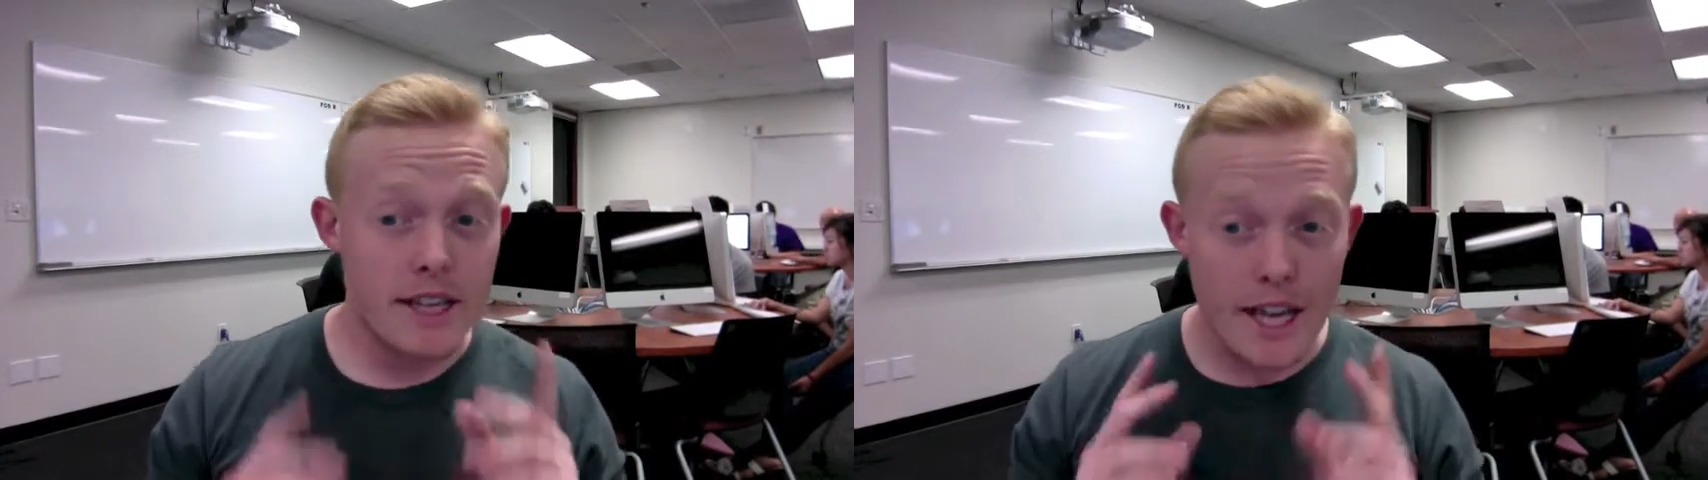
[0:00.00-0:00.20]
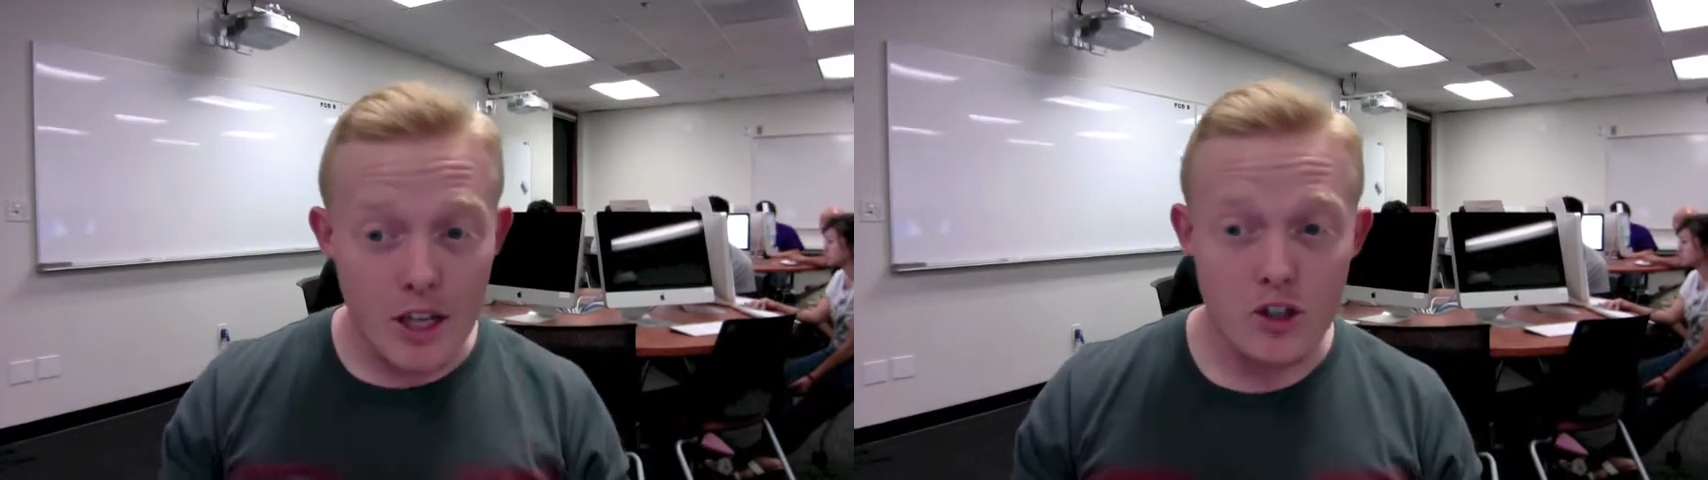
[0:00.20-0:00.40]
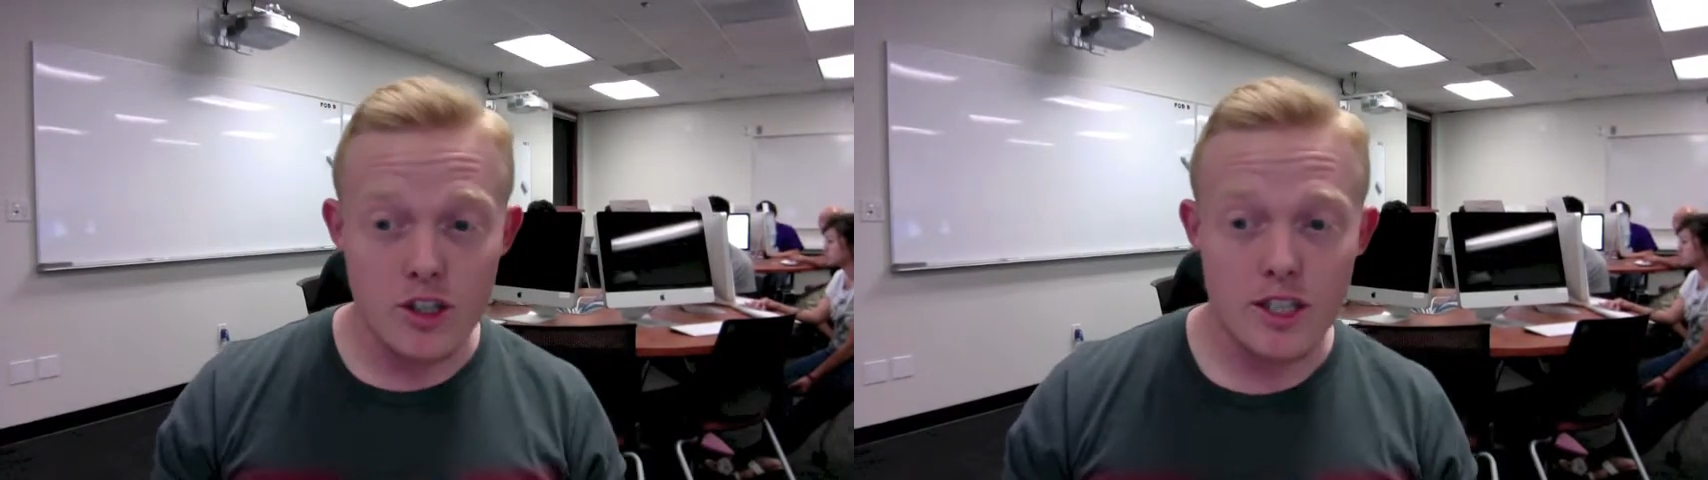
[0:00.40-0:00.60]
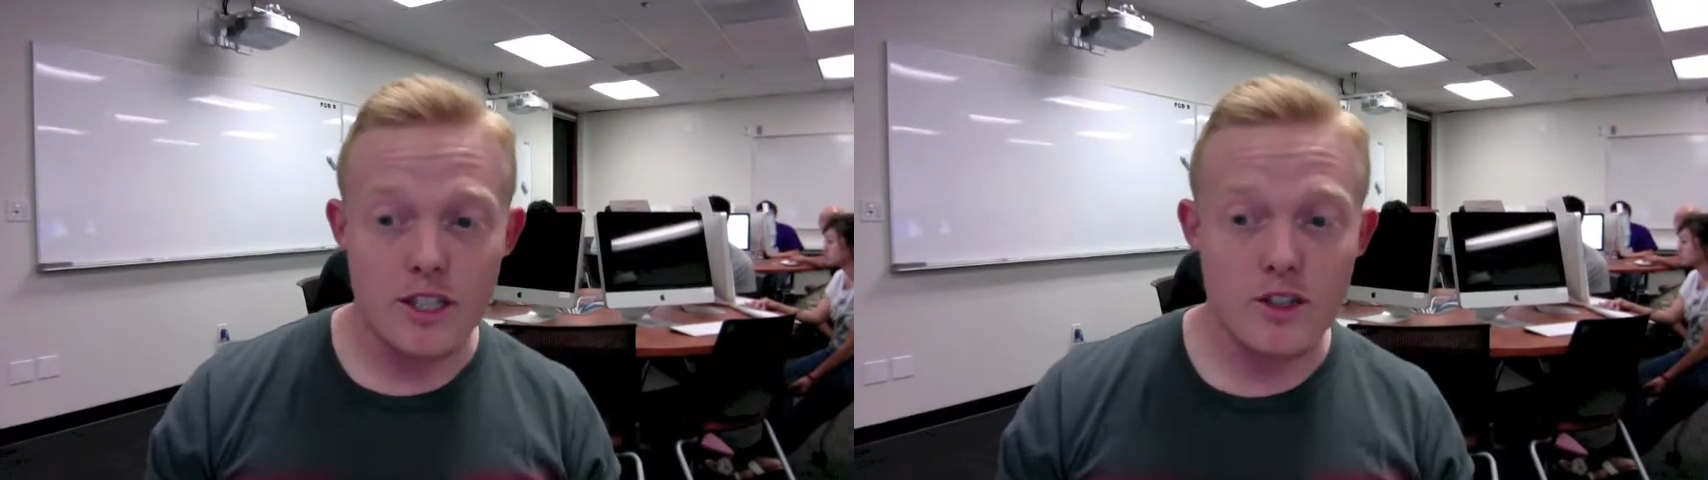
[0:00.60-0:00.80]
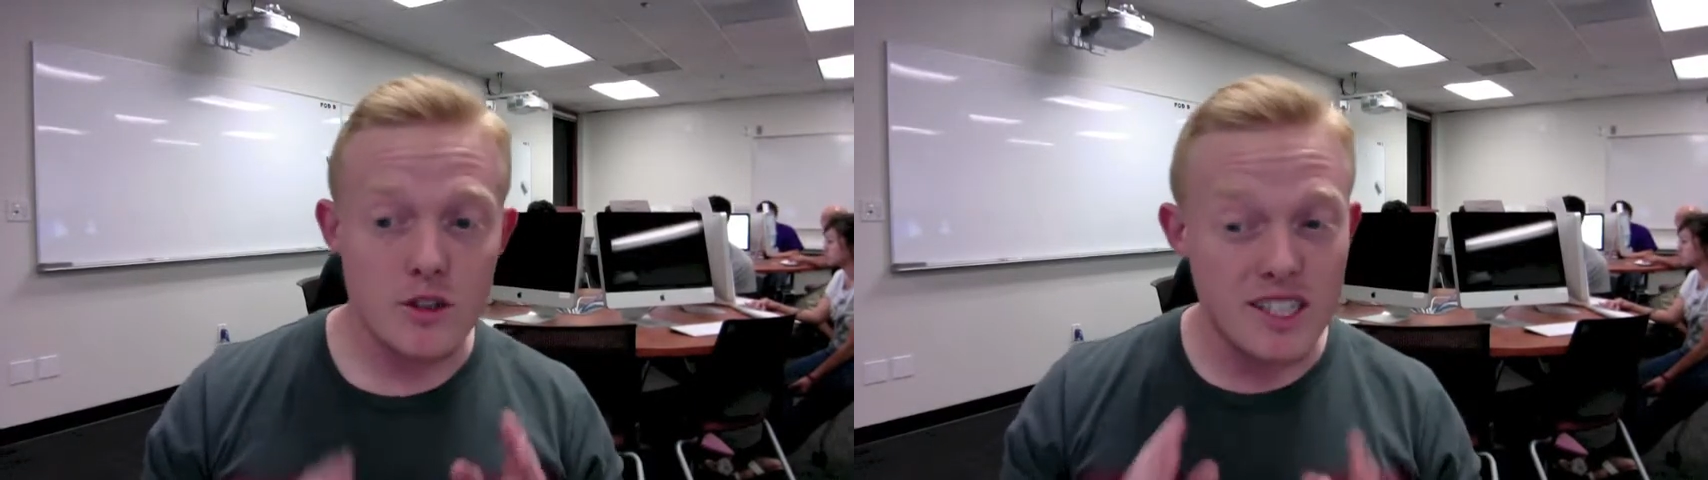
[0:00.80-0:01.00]
energy,
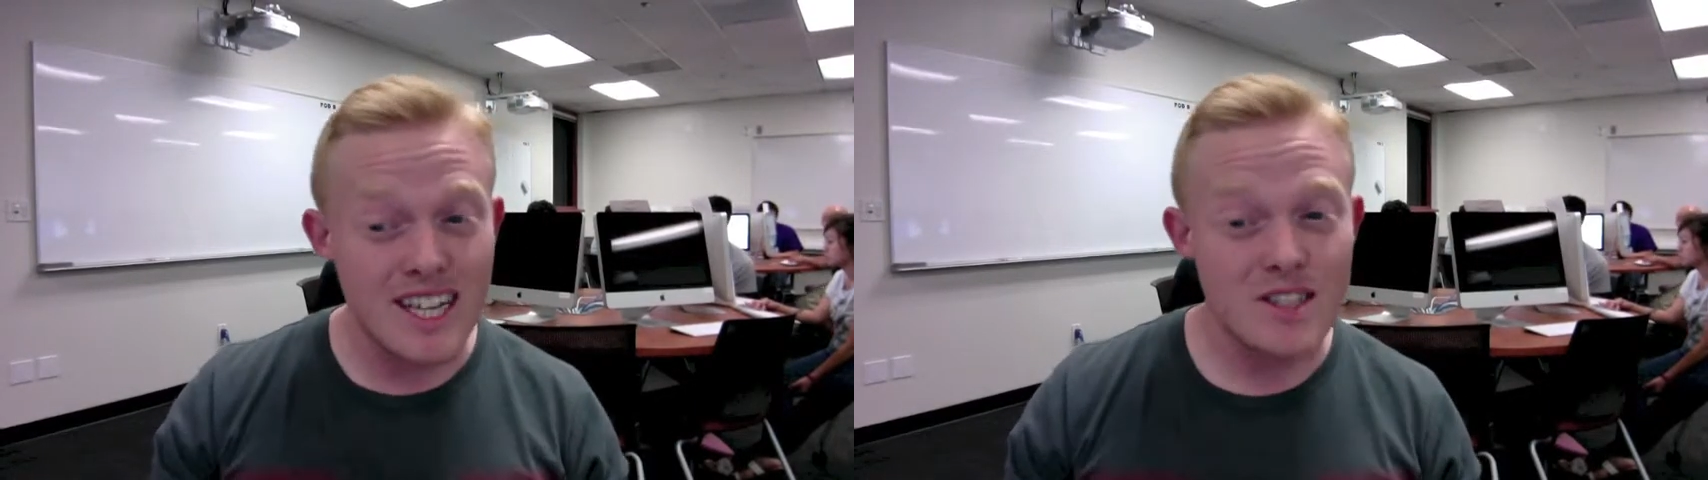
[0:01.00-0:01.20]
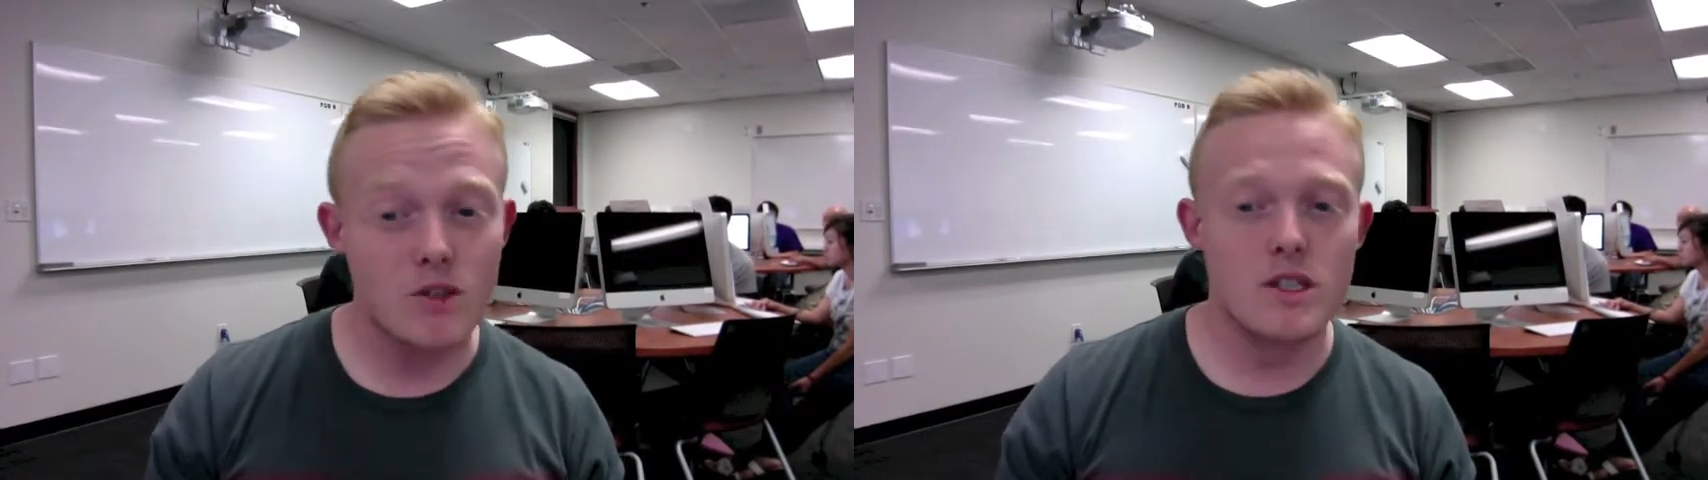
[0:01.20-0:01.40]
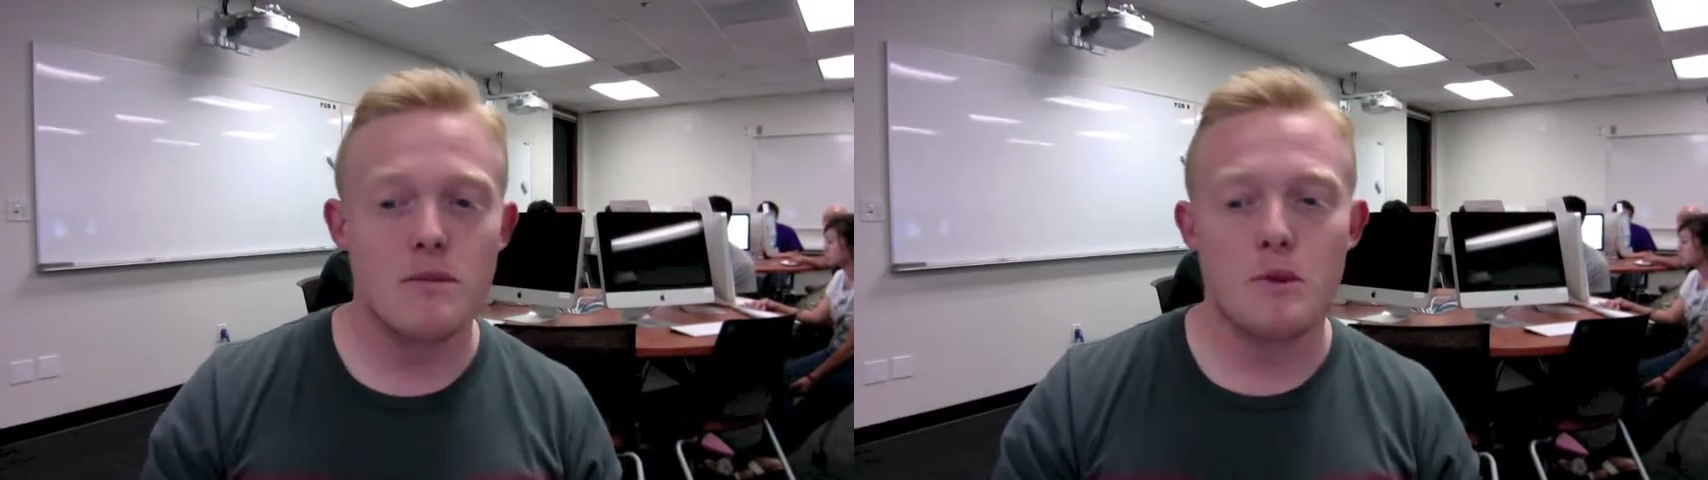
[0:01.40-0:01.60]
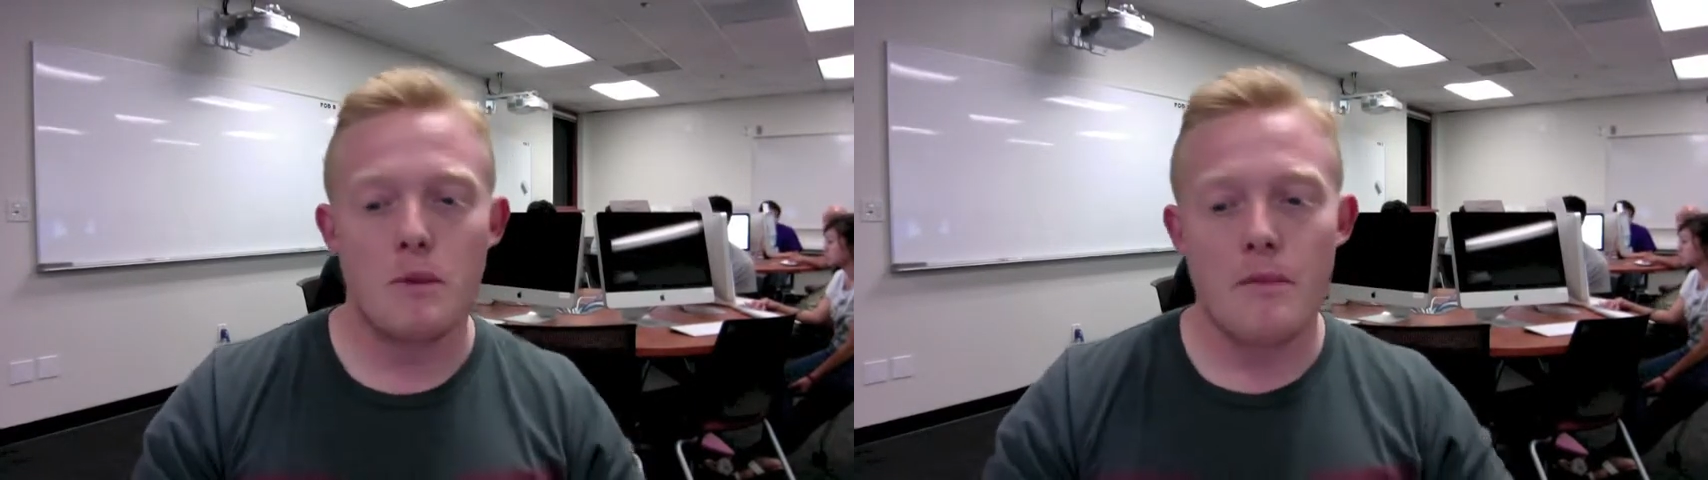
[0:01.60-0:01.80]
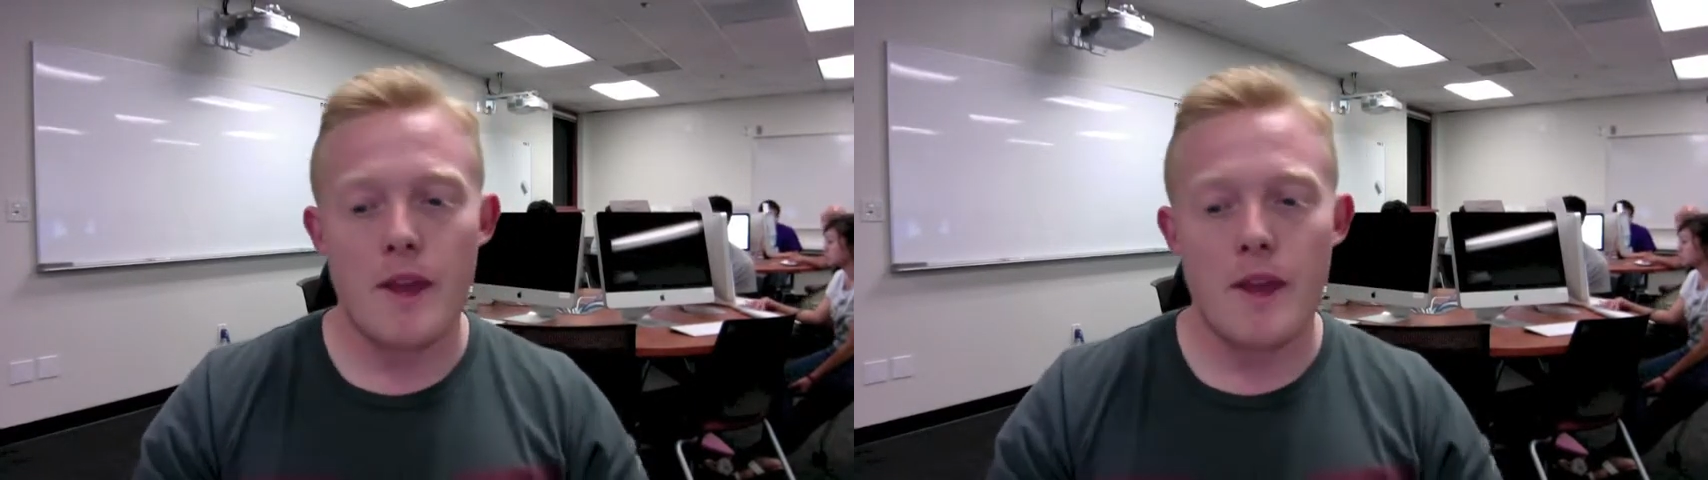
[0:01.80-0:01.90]
so it's not so simple.